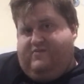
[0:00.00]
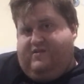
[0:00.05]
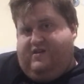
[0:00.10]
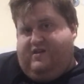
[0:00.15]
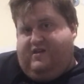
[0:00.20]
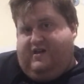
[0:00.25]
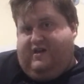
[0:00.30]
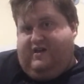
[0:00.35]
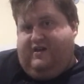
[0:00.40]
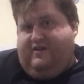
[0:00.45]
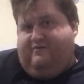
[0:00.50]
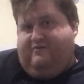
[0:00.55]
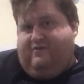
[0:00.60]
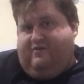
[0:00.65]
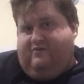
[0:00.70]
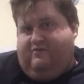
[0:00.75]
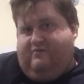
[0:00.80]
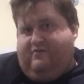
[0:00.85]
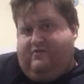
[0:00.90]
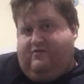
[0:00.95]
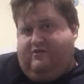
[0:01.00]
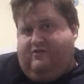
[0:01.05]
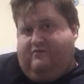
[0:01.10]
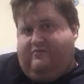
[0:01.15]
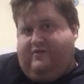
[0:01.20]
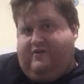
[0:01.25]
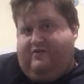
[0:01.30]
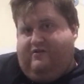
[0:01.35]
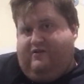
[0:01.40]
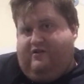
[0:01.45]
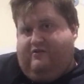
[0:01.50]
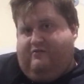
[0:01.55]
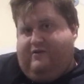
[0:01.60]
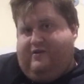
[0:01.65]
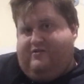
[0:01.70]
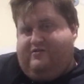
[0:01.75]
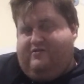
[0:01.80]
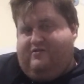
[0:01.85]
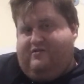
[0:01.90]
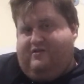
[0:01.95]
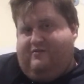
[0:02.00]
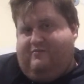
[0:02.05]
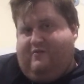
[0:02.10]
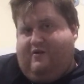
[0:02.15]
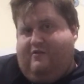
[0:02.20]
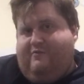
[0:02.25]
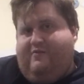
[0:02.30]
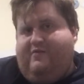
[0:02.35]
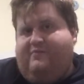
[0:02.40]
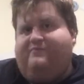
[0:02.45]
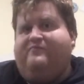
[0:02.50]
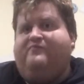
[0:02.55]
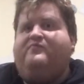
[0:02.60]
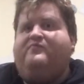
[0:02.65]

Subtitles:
Okay, well, there's obviously no questions at the moment.